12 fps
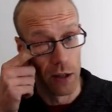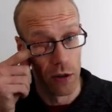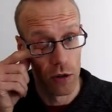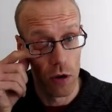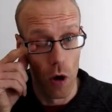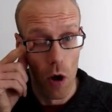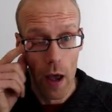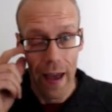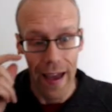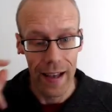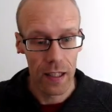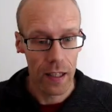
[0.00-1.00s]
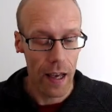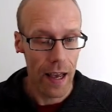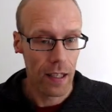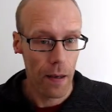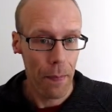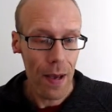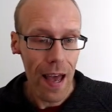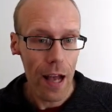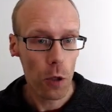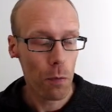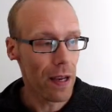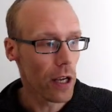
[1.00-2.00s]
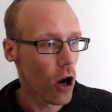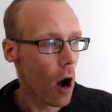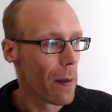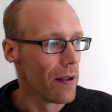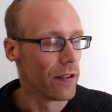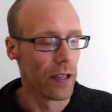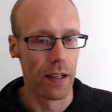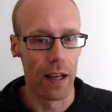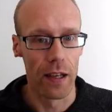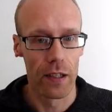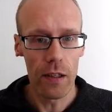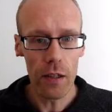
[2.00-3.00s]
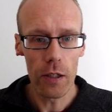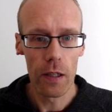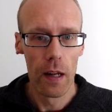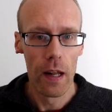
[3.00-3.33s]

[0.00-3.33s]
So it's a PHP comment in essence,